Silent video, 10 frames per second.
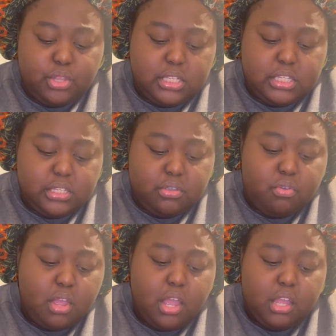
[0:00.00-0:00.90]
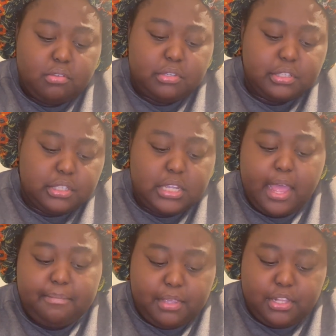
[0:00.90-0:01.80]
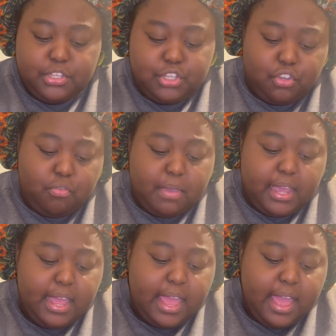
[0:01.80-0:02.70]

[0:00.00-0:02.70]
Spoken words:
This is still time consuming,